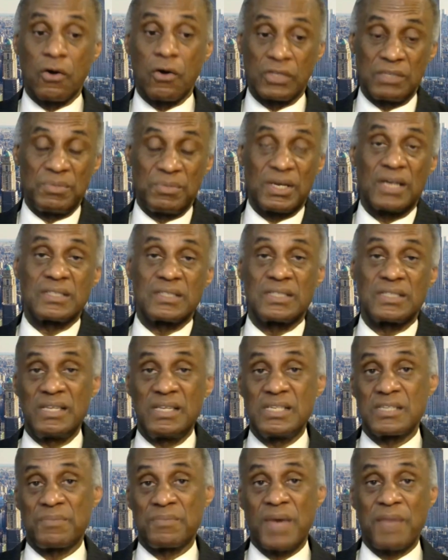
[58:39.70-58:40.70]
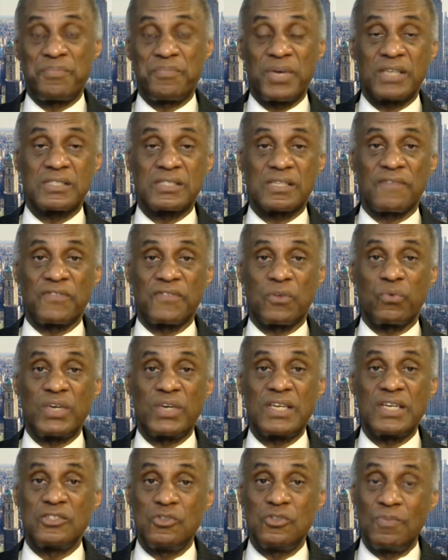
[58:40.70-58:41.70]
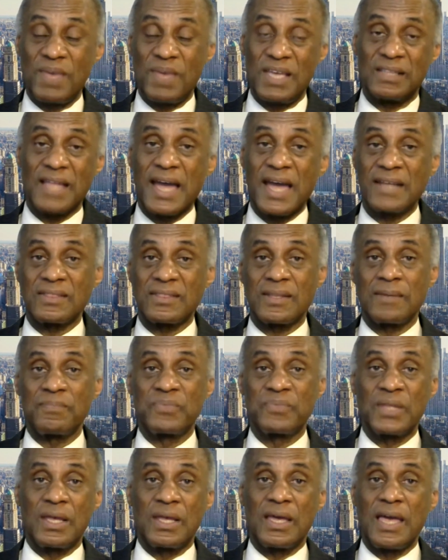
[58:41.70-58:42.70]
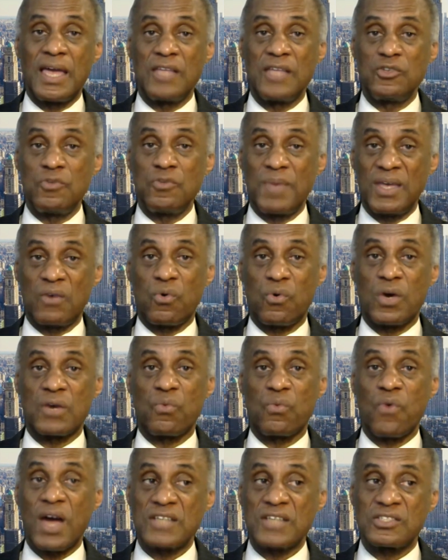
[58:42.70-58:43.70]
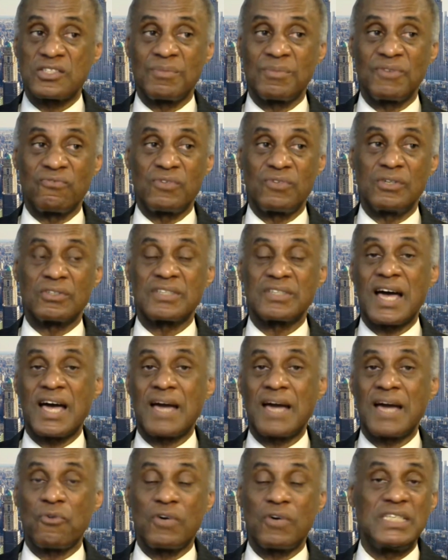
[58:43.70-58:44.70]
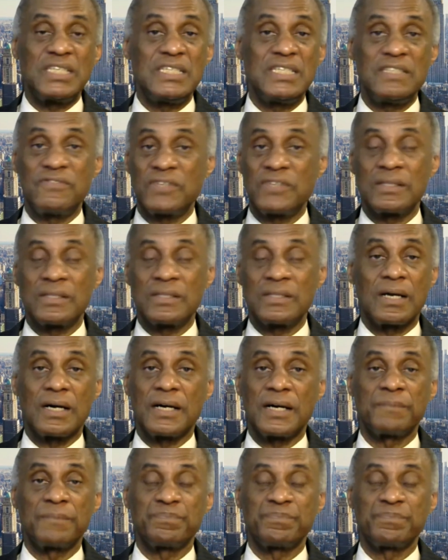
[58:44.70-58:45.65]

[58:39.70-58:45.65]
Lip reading: only because these are my picks of the week. You may like them, and you may want to watch them in real time, or even